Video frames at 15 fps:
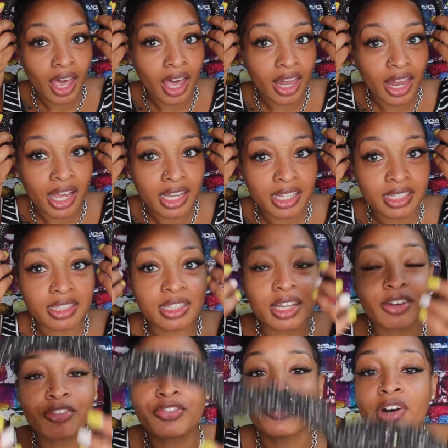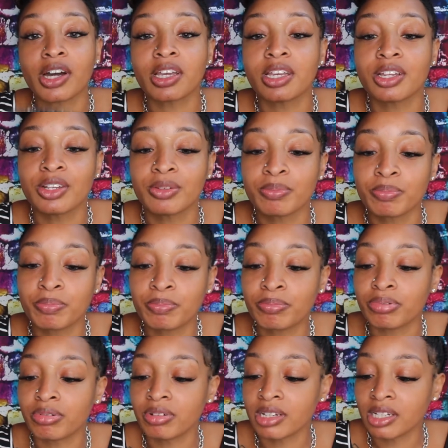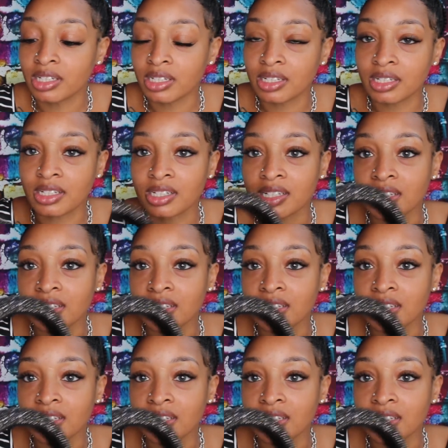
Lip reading: Like, they're fucking pretty.